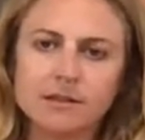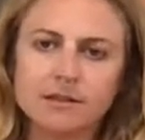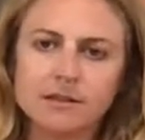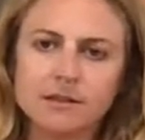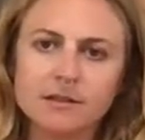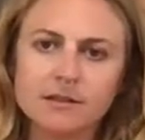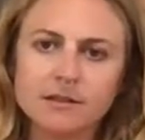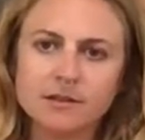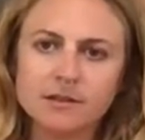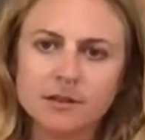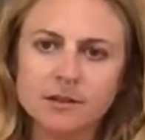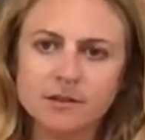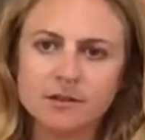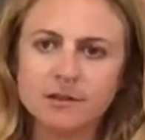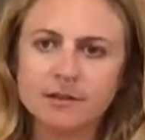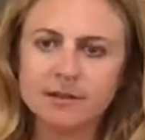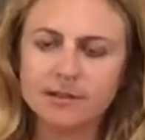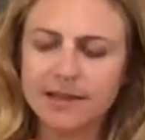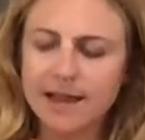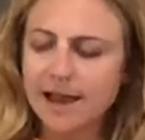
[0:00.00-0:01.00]
So
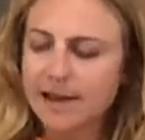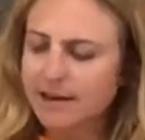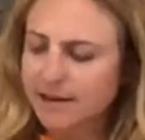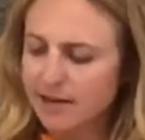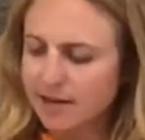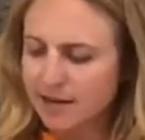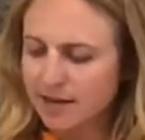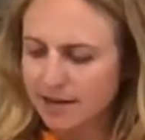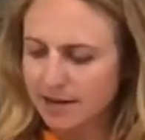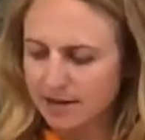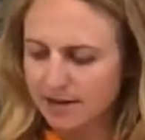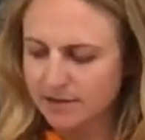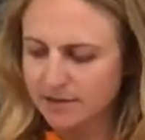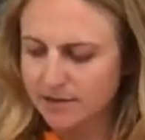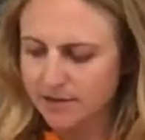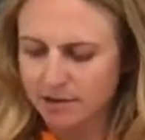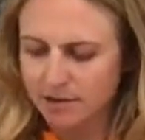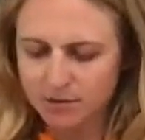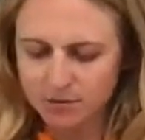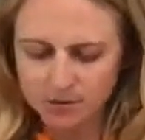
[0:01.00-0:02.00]
settling
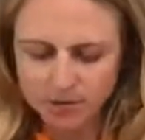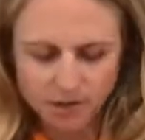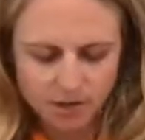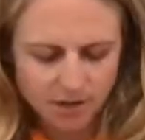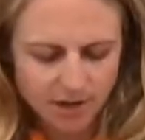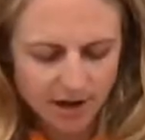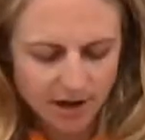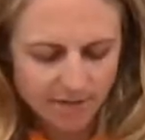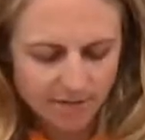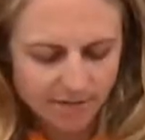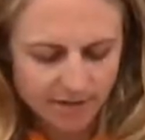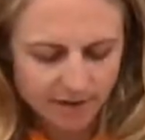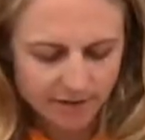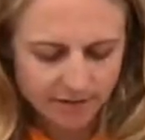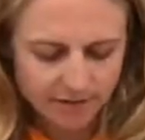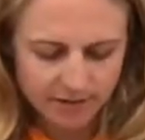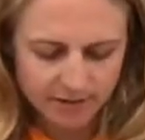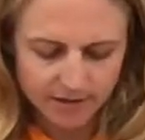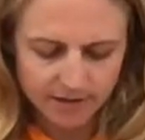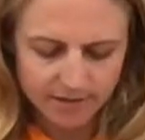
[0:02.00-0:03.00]
into your
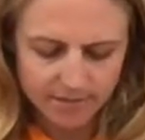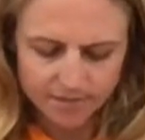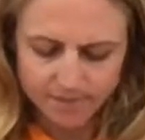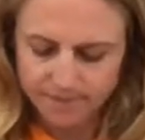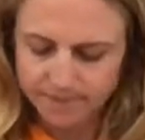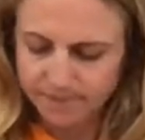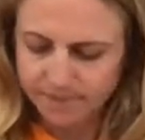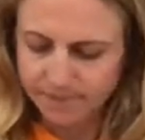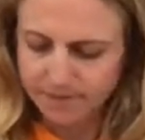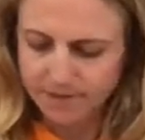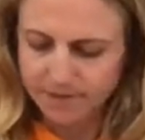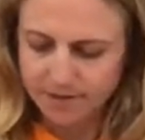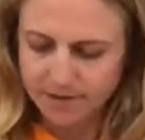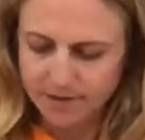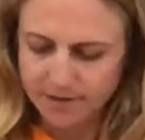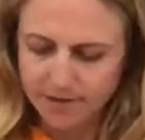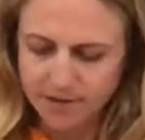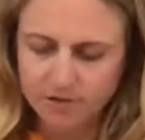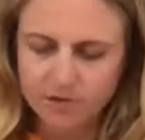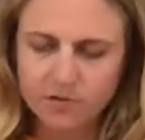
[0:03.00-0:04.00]
Shavasana,
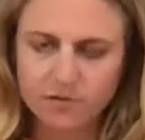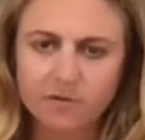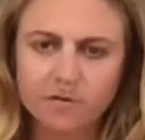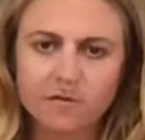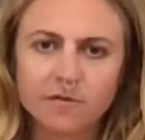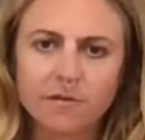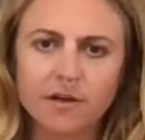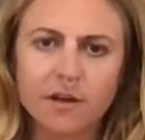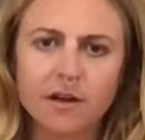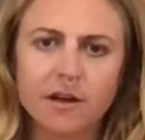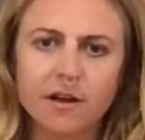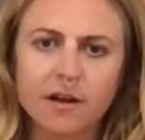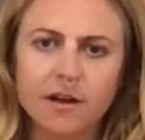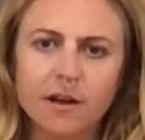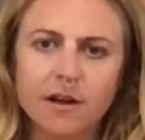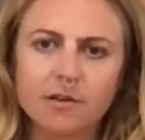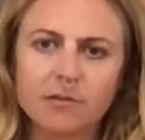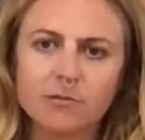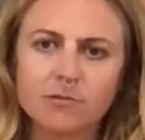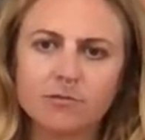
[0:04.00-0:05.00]
your
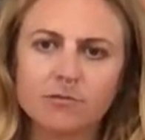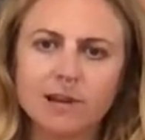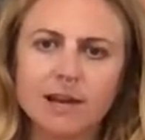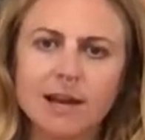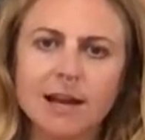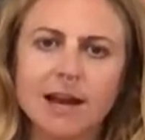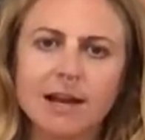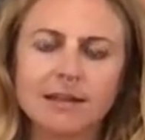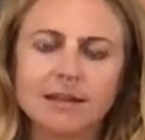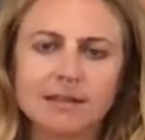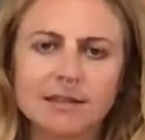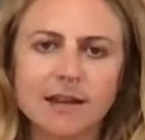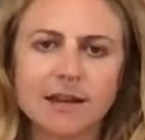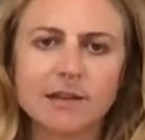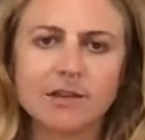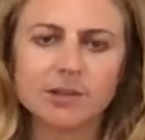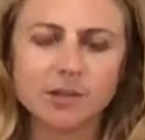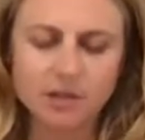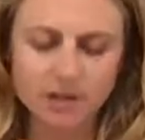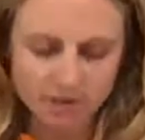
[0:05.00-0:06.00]
final
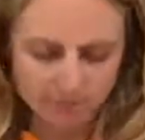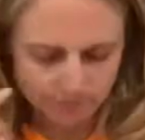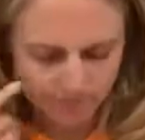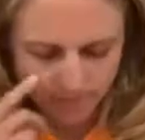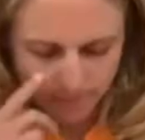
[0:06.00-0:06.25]
relaxation.